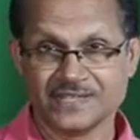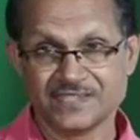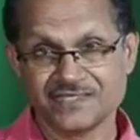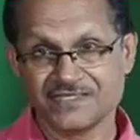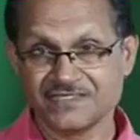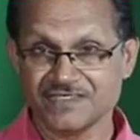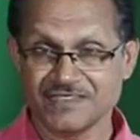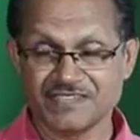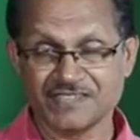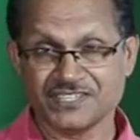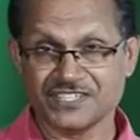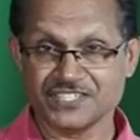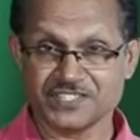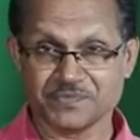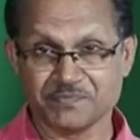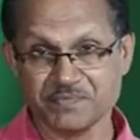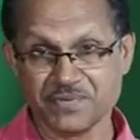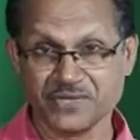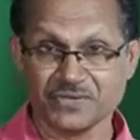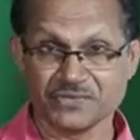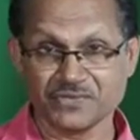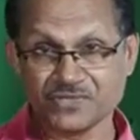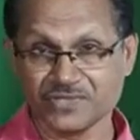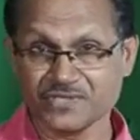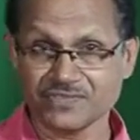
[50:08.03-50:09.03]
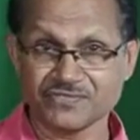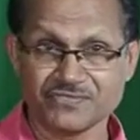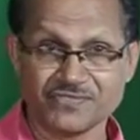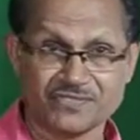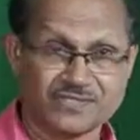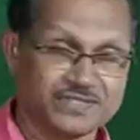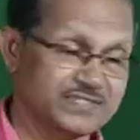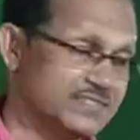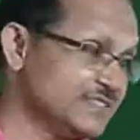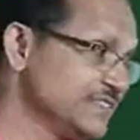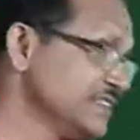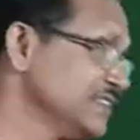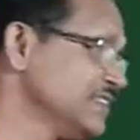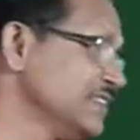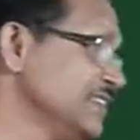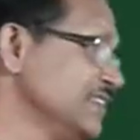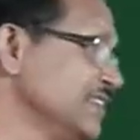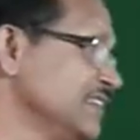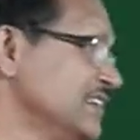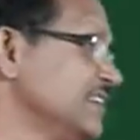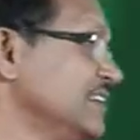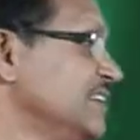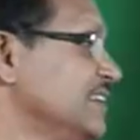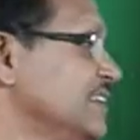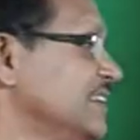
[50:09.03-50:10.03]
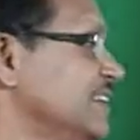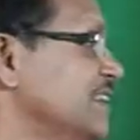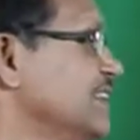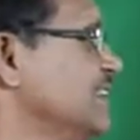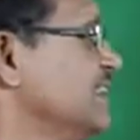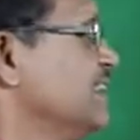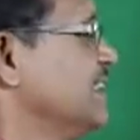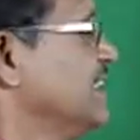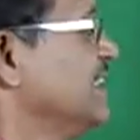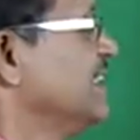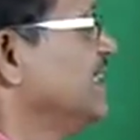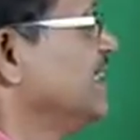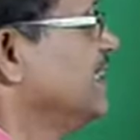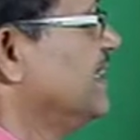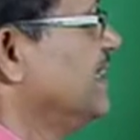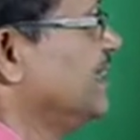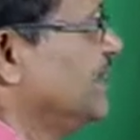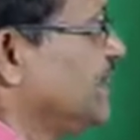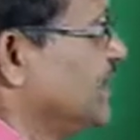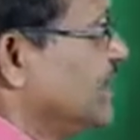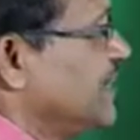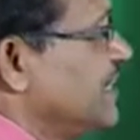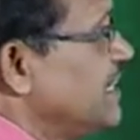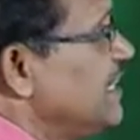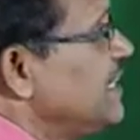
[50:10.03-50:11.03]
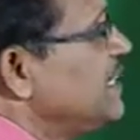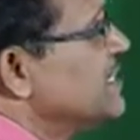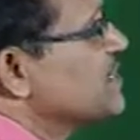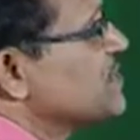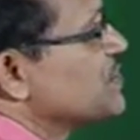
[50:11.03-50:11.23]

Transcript: She is beautiful okay.